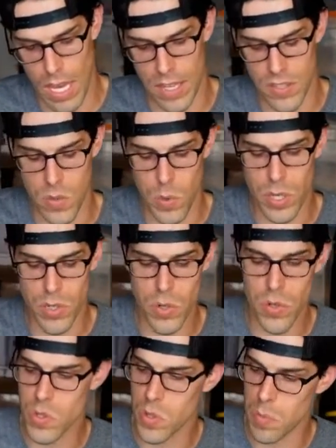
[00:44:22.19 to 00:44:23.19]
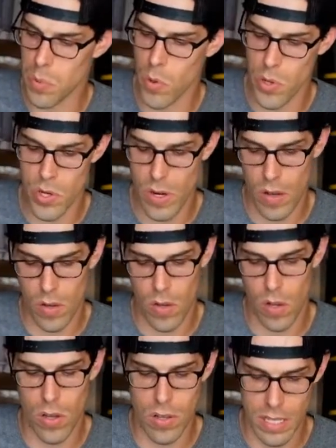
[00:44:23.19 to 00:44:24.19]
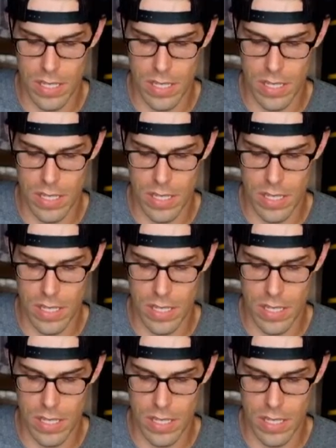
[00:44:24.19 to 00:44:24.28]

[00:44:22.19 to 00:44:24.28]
And so what you do is you pour your alcohol